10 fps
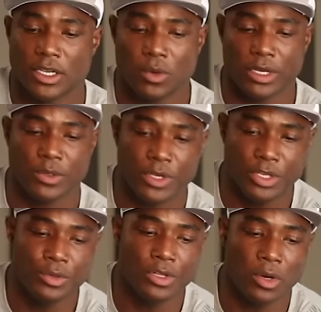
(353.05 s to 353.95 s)
So, with
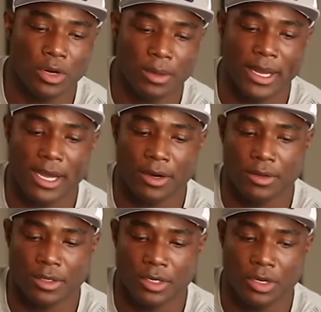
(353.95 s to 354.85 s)
you knowing
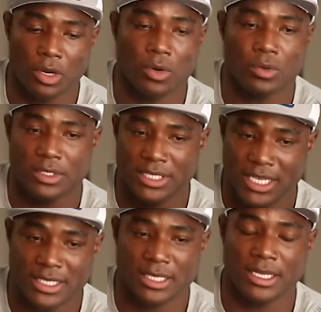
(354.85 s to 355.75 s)
about, you know,
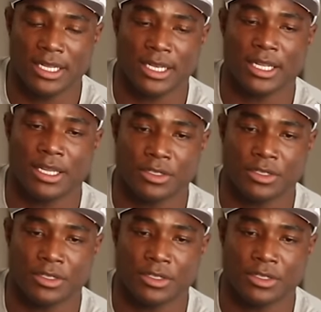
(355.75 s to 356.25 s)
season-ending